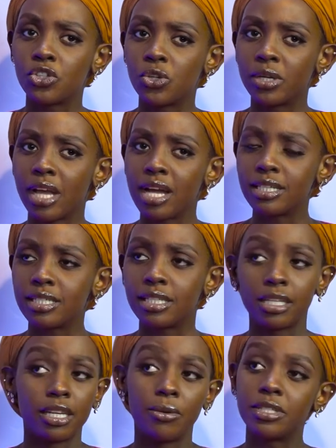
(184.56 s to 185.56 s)
to join
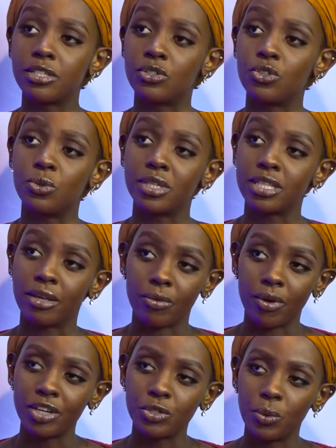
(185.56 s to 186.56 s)
acting and I wanted to do it the
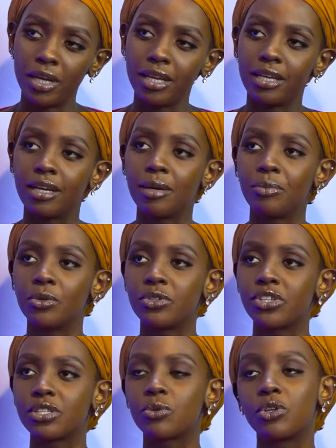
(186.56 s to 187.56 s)
right way. I'm not
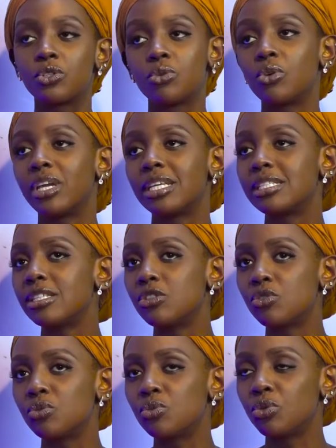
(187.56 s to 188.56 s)
just going to get
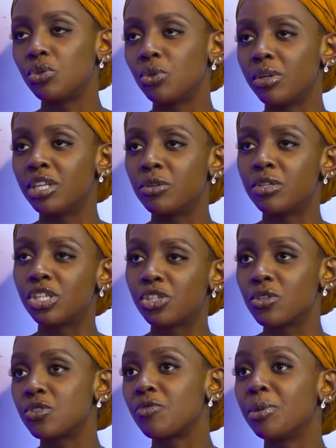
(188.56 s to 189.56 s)
into, you know, any
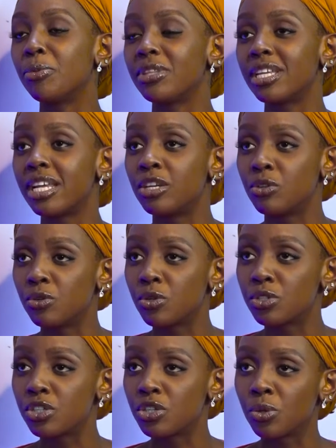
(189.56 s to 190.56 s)
auditions of people that I do
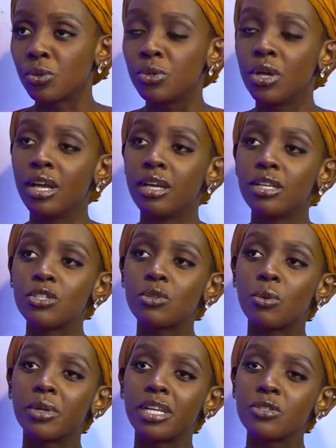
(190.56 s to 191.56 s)
not know.
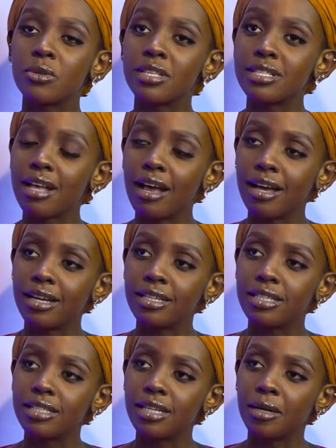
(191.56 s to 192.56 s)
So when I saw this
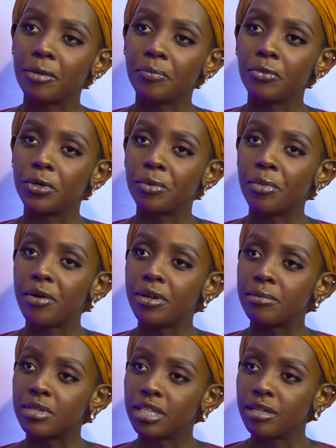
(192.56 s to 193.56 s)
ad, when
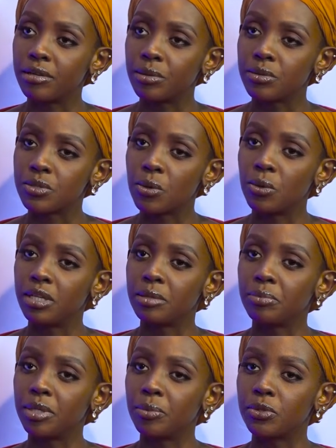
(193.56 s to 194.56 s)
Mariam Dagire was calling
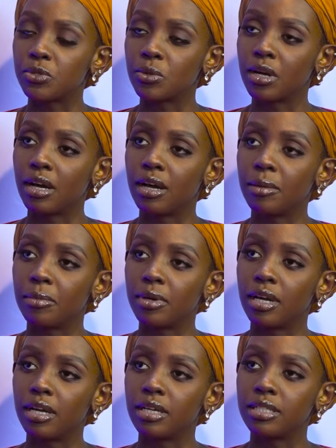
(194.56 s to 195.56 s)
people to come
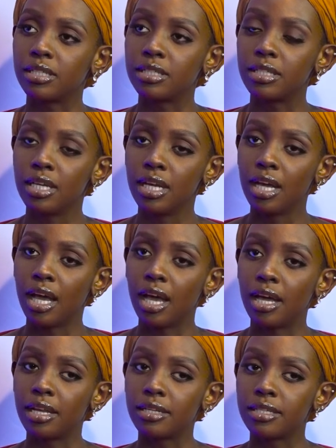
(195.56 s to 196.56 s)

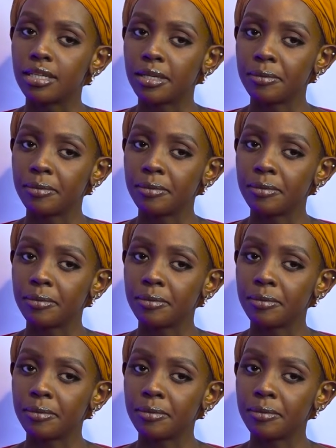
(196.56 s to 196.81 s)
and